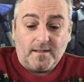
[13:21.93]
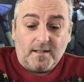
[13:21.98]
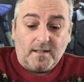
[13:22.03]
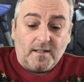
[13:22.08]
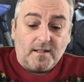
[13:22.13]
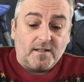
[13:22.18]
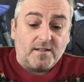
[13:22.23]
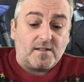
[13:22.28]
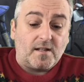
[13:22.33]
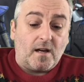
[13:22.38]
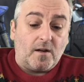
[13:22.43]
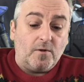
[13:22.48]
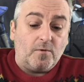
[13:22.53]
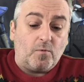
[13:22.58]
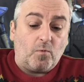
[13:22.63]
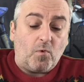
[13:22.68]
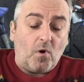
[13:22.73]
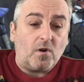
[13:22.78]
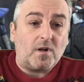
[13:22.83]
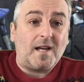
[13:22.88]
So
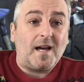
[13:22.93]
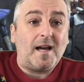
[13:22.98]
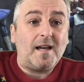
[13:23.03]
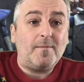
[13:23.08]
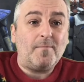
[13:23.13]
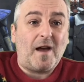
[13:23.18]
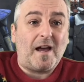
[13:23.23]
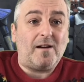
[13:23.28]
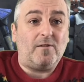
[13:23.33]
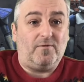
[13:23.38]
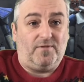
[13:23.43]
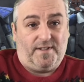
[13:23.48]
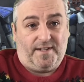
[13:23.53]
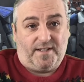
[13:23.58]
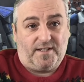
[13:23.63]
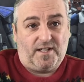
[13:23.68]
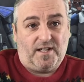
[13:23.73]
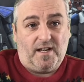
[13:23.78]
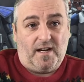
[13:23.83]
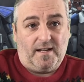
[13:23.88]
what came out this
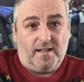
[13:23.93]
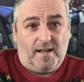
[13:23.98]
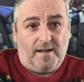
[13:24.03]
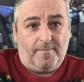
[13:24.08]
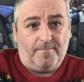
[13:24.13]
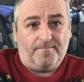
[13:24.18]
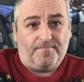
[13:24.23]
year then?